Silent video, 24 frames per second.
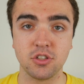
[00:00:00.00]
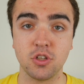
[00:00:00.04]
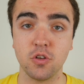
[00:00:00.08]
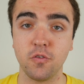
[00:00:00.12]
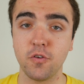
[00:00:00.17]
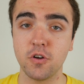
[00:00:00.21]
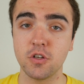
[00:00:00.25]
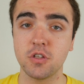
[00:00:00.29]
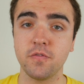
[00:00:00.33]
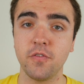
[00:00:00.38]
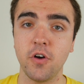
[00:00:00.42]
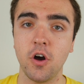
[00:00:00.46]
So
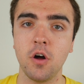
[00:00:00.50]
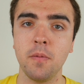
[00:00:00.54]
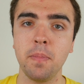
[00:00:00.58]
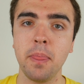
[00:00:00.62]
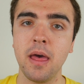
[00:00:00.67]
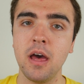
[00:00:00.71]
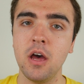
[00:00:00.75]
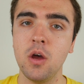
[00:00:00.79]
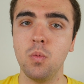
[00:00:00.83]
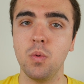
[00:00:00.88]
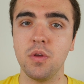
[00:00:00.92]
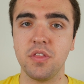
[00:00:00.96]
first of all,
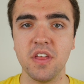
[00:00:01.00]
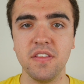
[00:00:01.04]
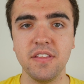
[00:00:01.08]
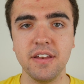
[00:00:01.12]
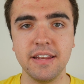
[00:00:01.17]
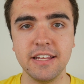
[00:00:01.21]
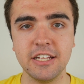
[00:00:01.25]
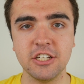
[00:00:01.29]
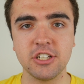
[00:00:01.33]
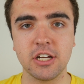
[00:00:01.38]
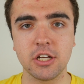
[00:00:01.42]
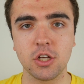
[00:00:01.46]
within the
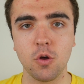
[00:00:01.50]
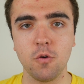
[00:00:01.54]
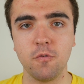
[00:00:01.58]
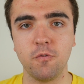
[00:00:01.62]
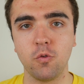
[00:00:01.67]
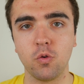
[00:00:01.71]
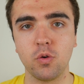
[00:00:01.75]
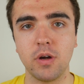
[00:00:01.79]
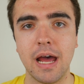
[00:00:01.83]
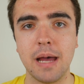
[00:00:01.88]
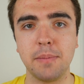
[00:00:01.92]
DJI Go 4